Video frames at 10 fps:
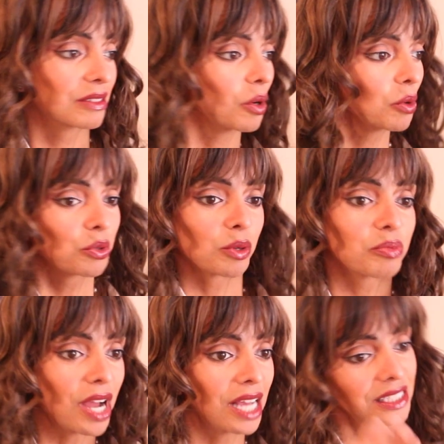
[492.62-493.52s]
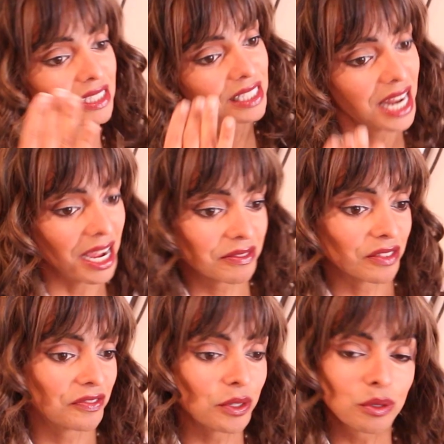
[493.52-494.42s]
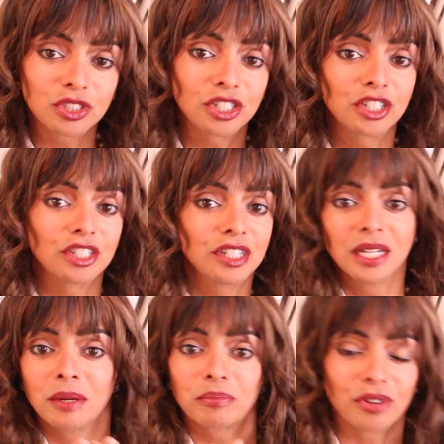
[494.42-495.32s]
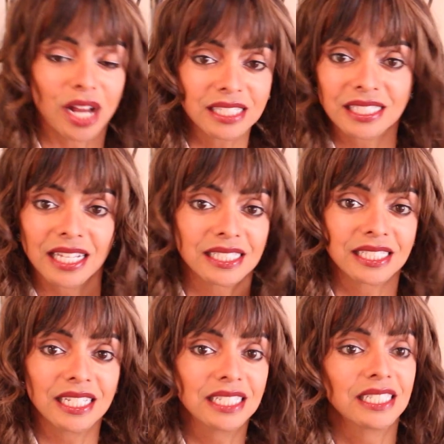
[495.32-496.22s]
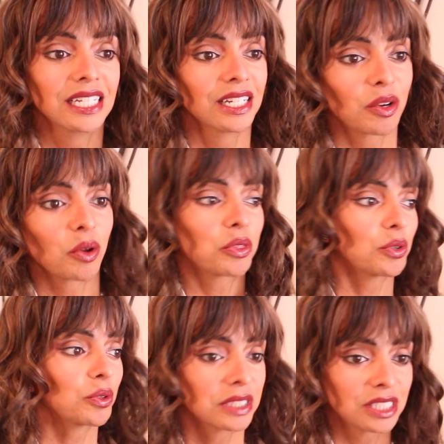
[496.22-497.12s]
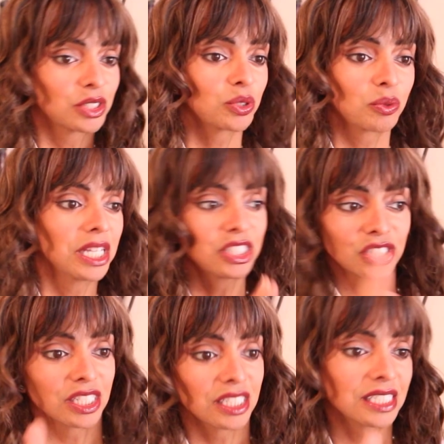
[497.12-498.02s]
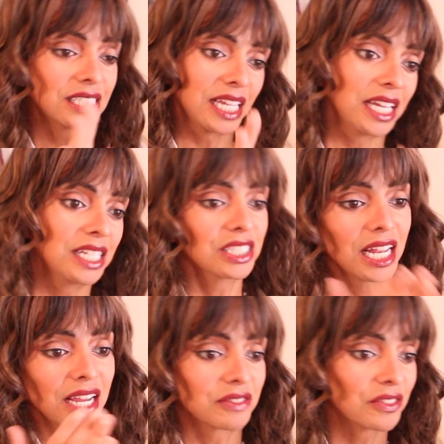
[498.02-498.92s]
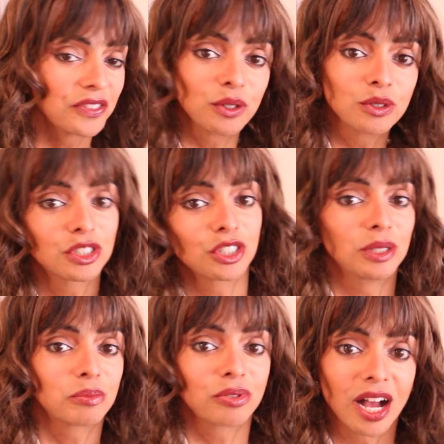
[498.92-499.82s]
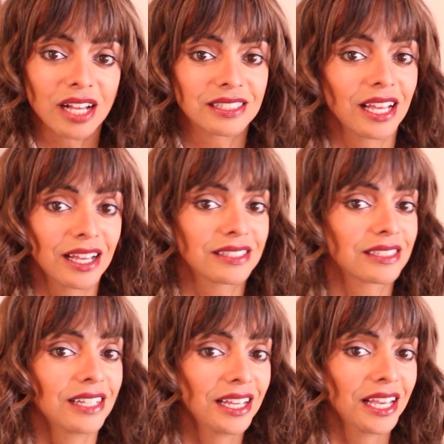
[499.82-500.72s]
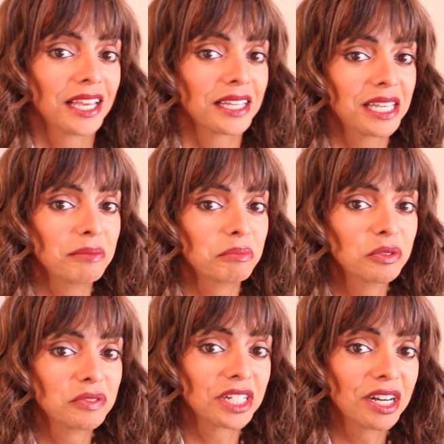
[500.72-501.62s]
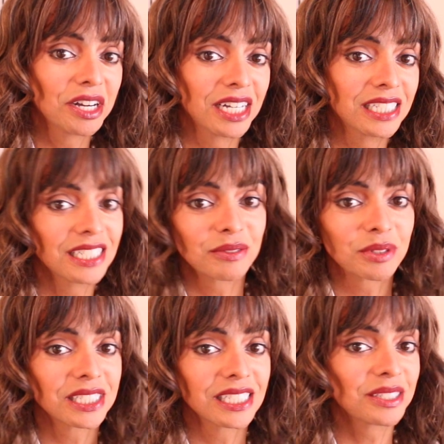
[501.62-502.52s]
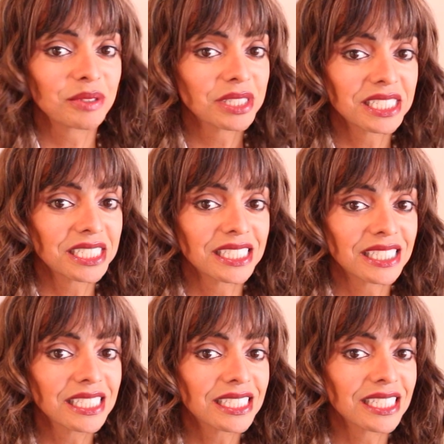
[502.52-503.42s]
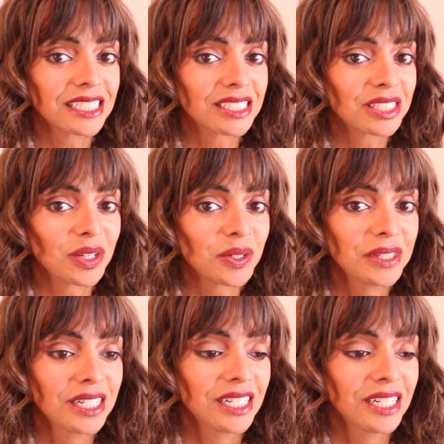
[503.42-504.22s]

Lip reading: Go through a process and have to filter, process it, go through a situation, a stage, and have to filter and process and keep moving on. It wasn't consistent. So,